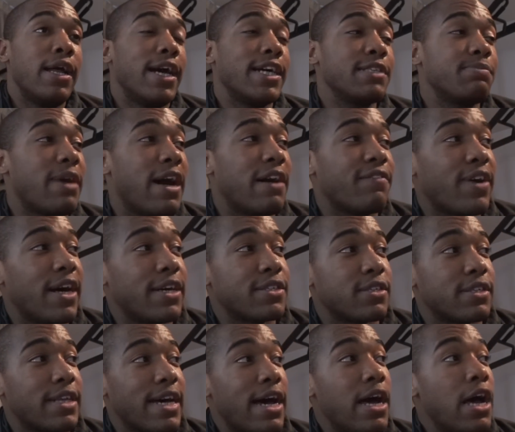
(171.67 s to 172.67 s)
that's my advice
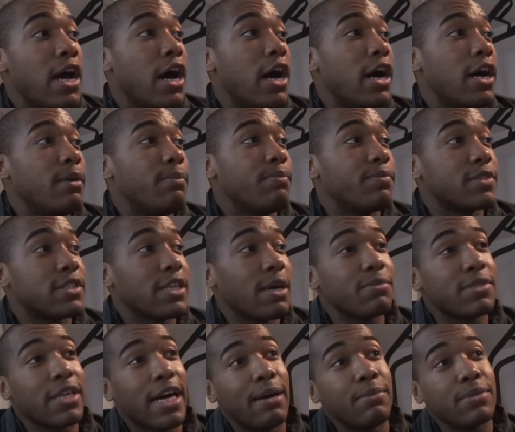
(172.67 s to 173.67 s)
on that. Um,
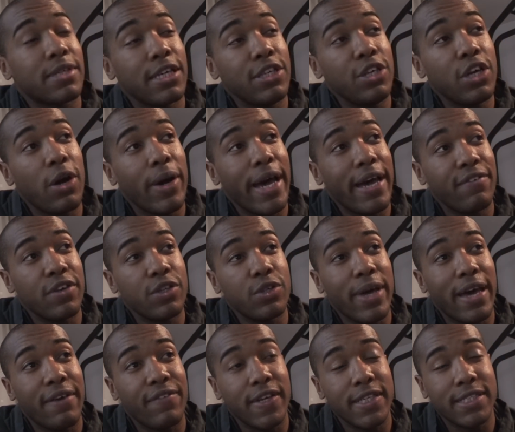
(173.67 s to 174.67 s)
sometimes can you go heavy, do
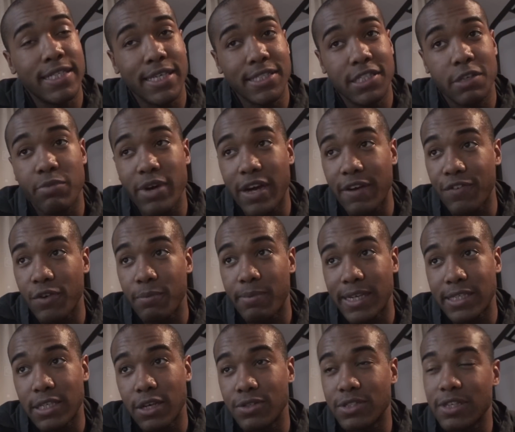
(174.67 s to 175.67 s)
heavier sets to break through
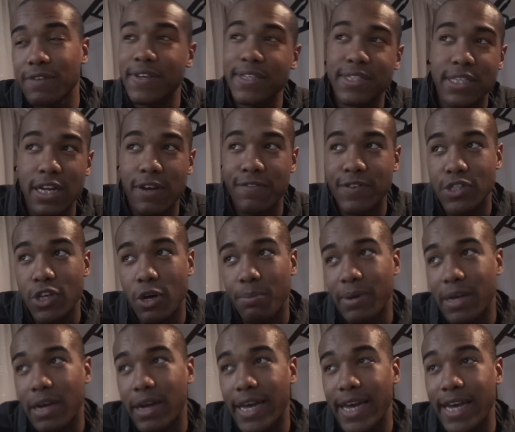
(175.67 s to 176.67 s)
plateaus and stuff? That's another
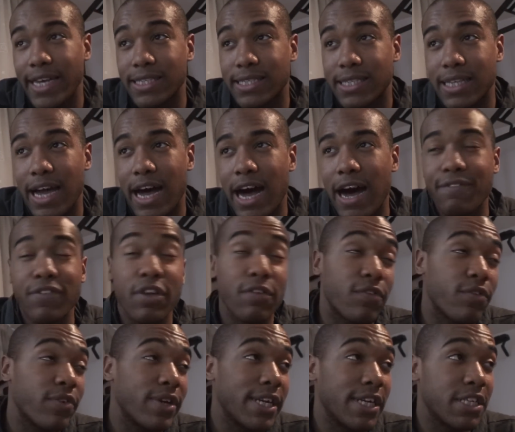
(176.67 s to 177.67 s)
topic. I'll get into that. I've
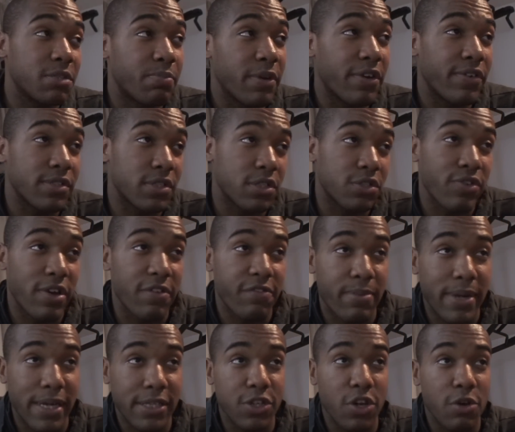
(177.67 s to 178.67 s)
never really experienced a strength
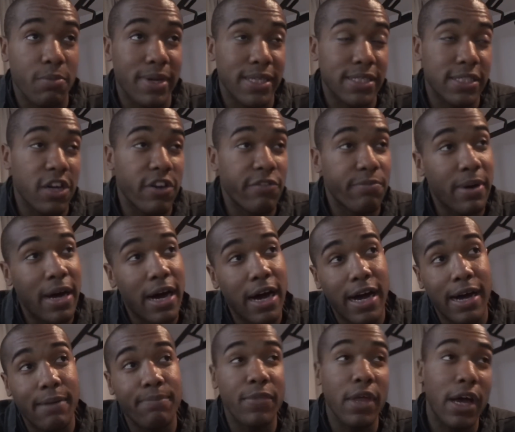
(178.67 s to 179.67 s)
plateau myself, but
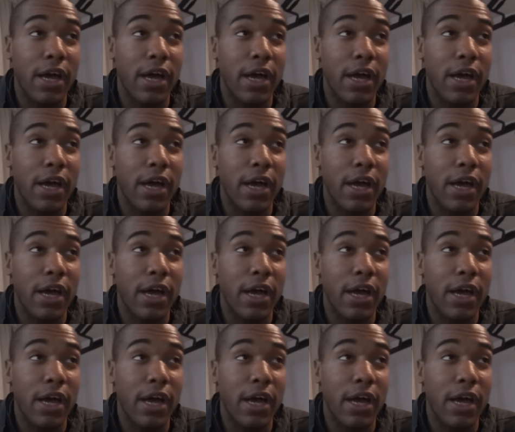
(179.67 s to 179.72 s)
I'm,